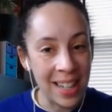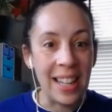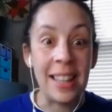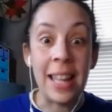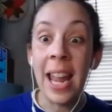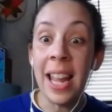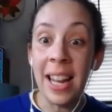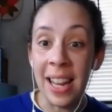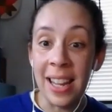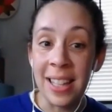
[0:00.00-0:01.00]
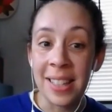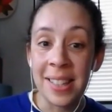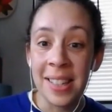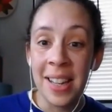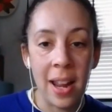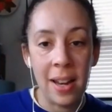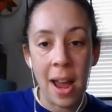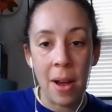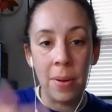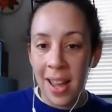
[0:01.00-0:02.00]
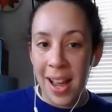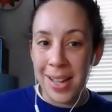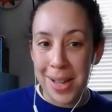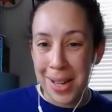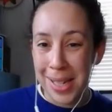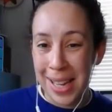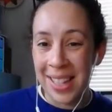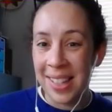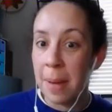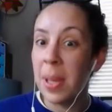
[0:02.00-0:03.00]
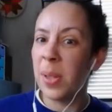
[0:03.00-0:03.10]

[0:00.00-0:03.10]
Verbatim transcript: in the 80s and now I talk to kids and I'm like,